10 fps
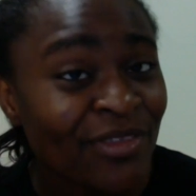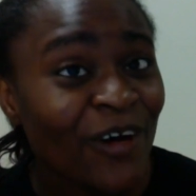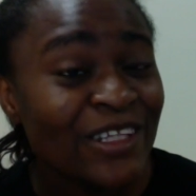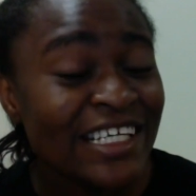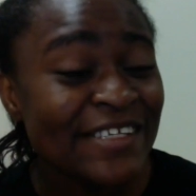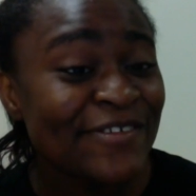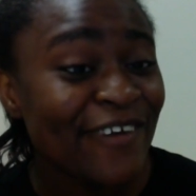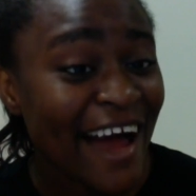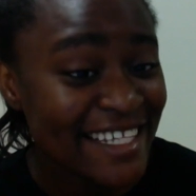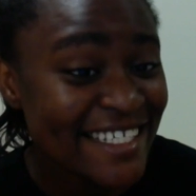on his
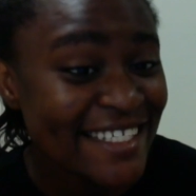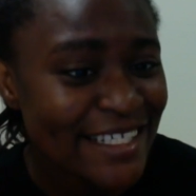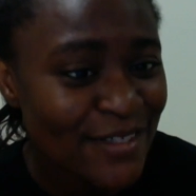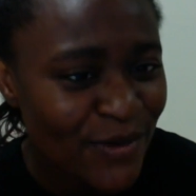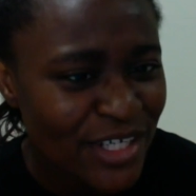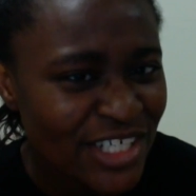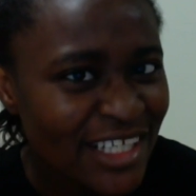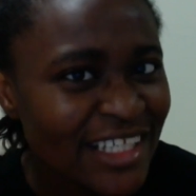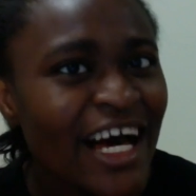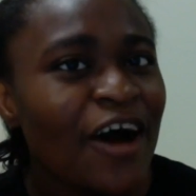writing situation,